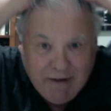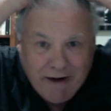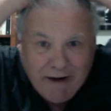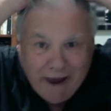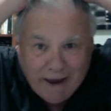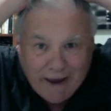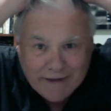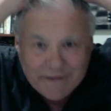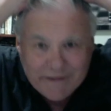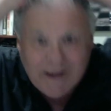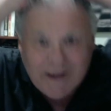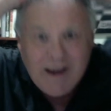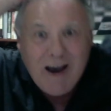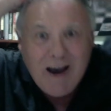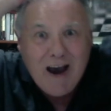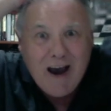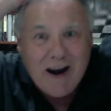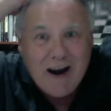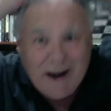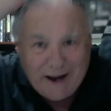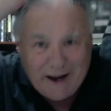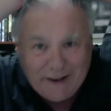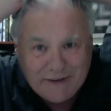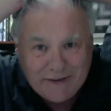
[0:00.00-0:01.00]
out. I'm
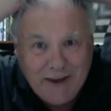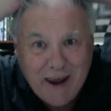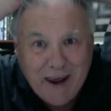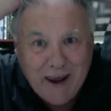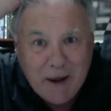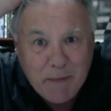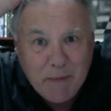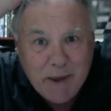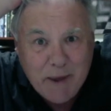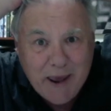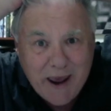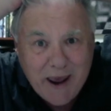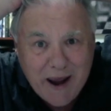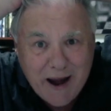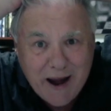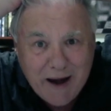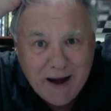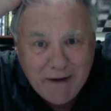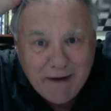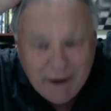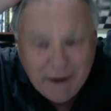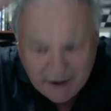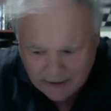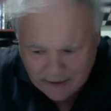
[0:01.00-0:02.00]
going to tear my
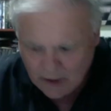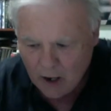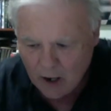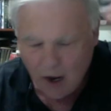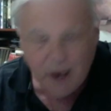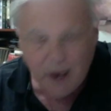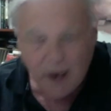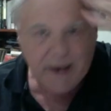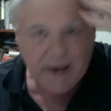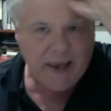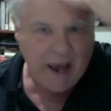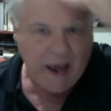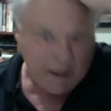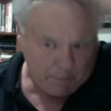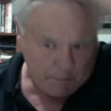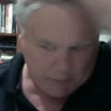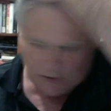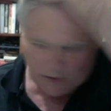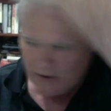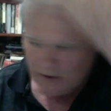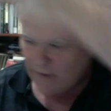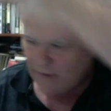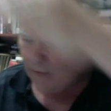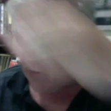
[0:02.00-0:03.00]
hair out. I can't
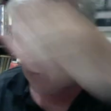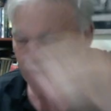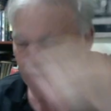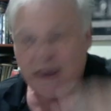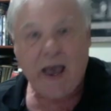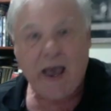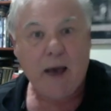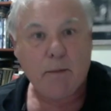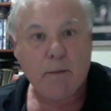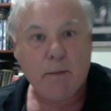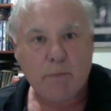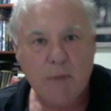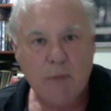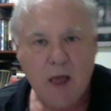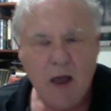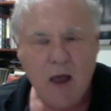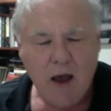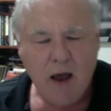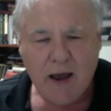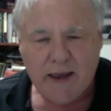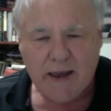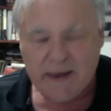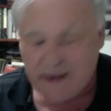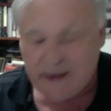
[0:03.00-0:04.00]
believe it. I
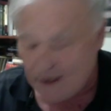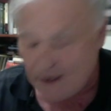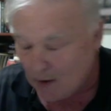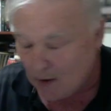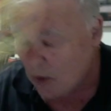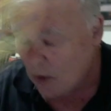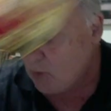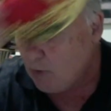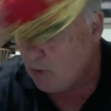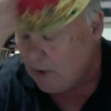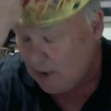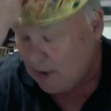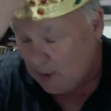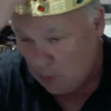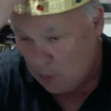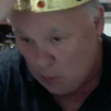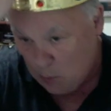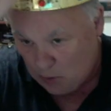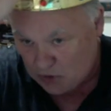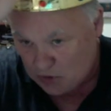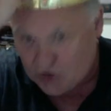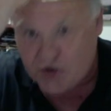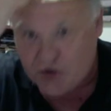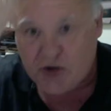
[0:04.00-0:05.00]
can't really
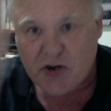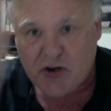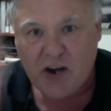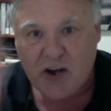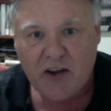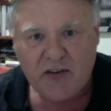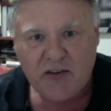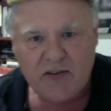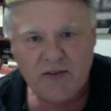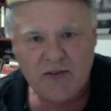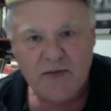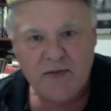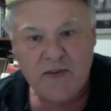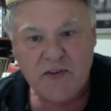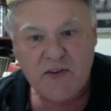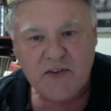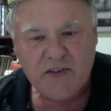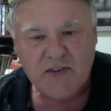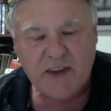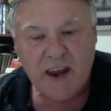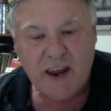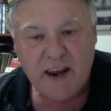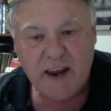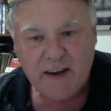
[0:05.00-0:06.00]
watch chess at this
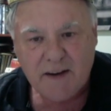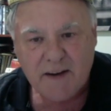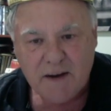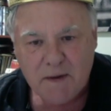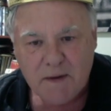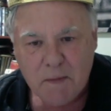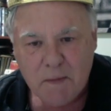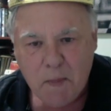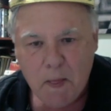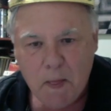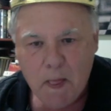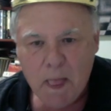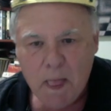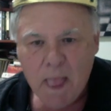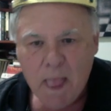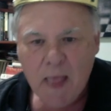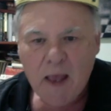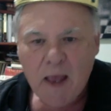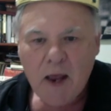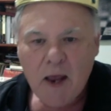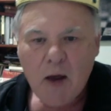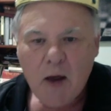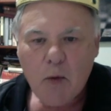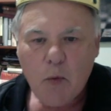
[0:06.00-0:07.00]
standard.
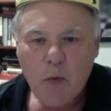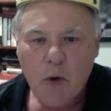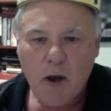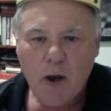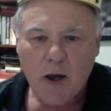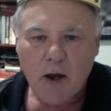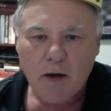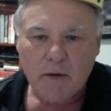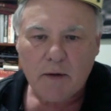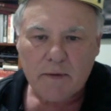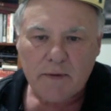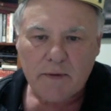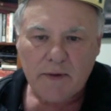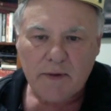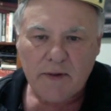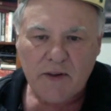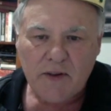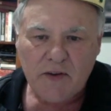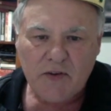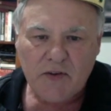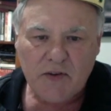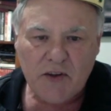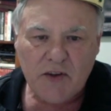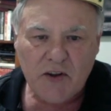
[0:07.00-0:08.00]
Well,
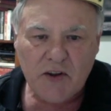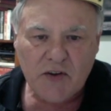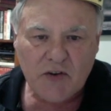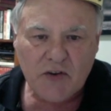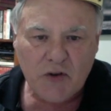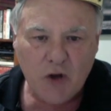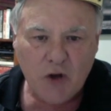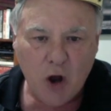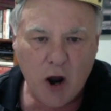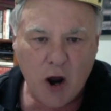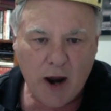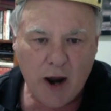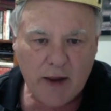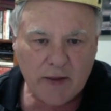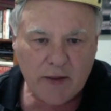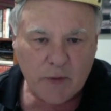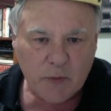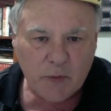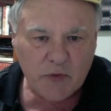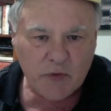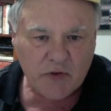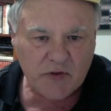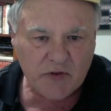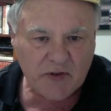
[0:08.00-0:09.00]
this knight that
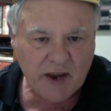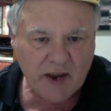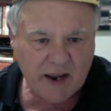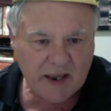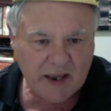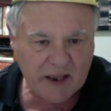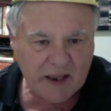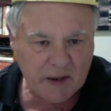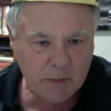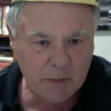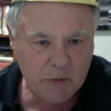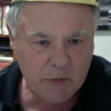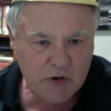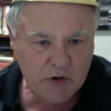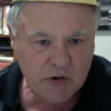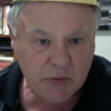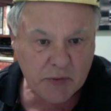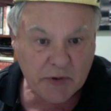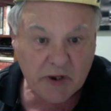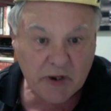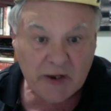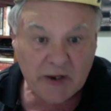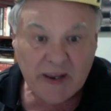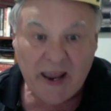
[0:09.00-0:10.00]
was attacking the bishop
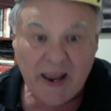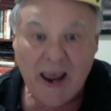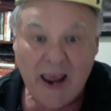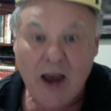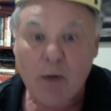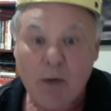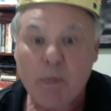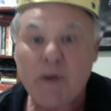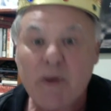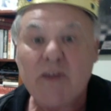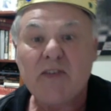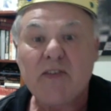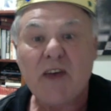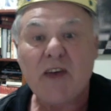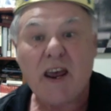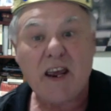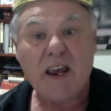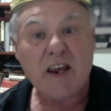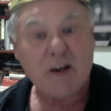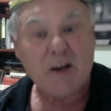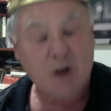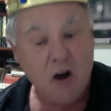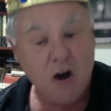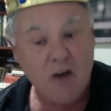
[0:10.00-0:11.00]
can now be
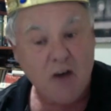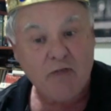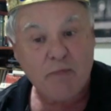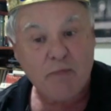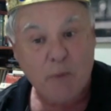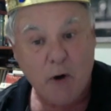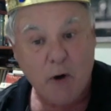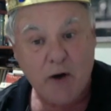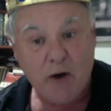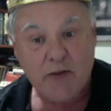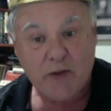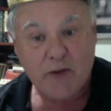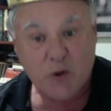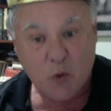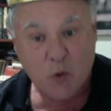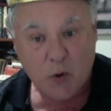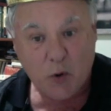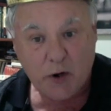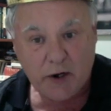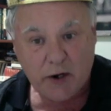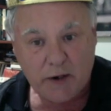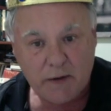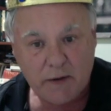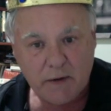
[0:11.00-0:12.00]
taken off by the
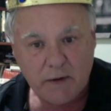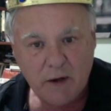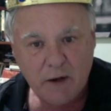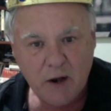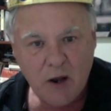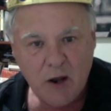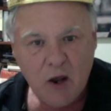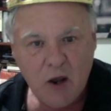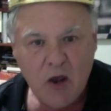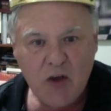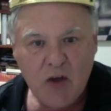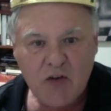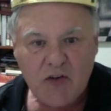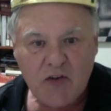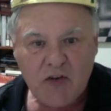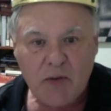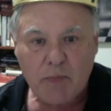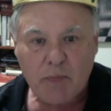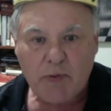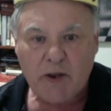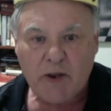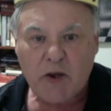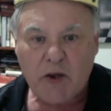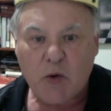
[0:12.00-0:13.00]
queen.
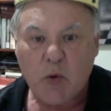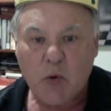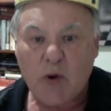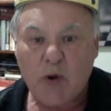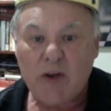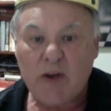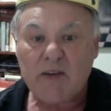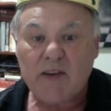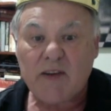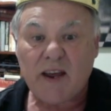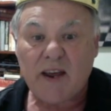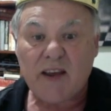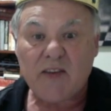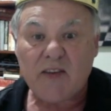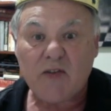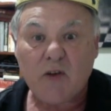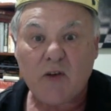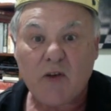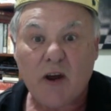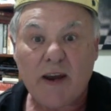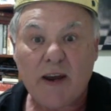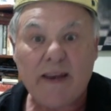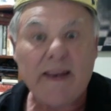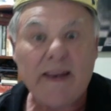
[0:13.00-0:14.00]
Simply queen takes
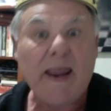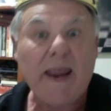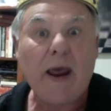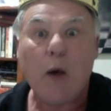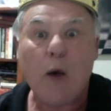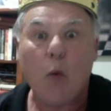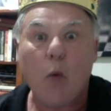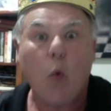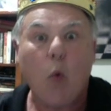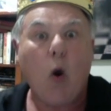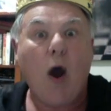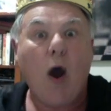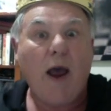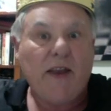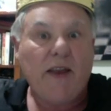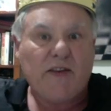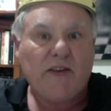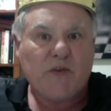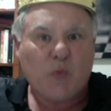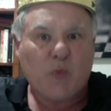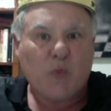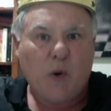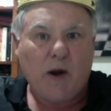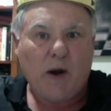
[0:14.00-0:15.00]
knight. Now White's
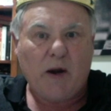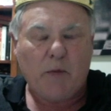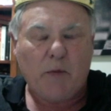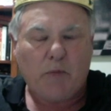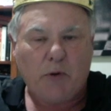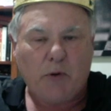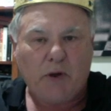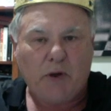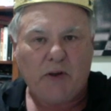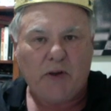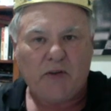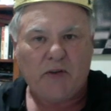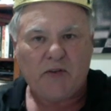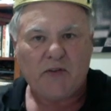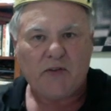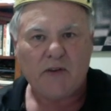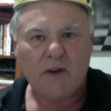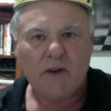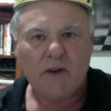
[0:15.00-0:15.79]
won a piece.